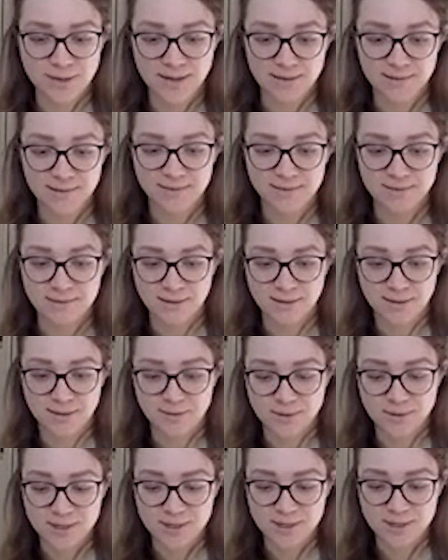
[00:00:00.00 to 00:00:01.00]
know that
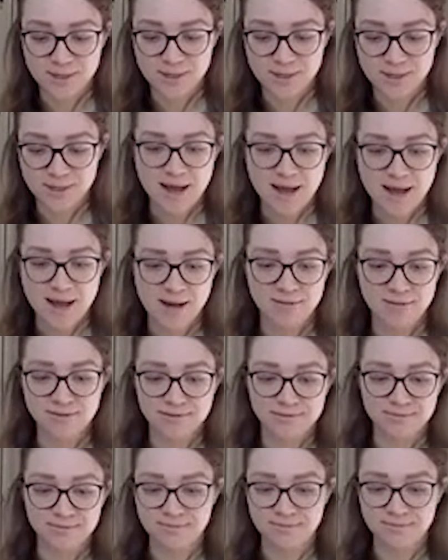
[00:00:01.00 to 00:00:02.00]
equations
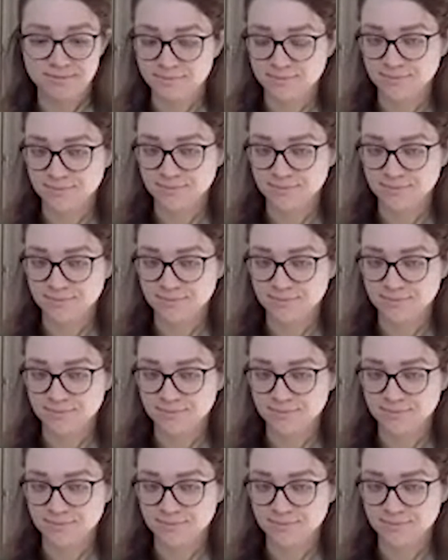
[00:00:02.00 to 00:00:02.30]
have